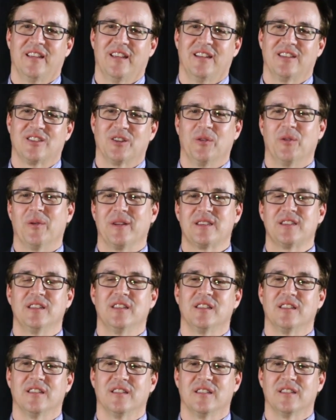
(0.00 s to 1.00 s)
And so we went
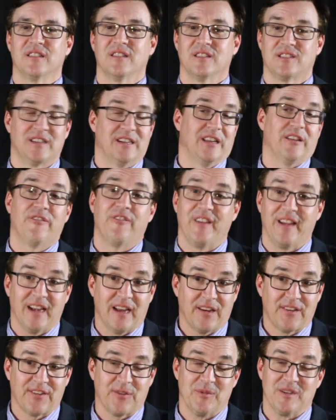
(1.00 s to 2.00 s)
to the city of
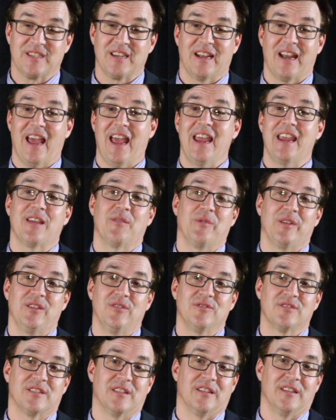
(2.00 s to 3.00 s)
Phoenix, and we said, hey, can we
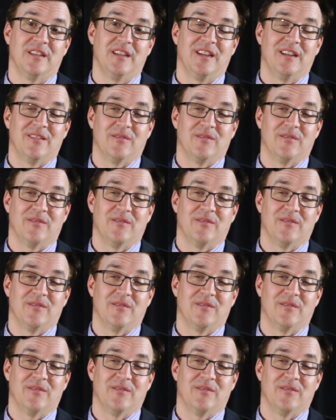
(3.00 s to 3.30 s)
use the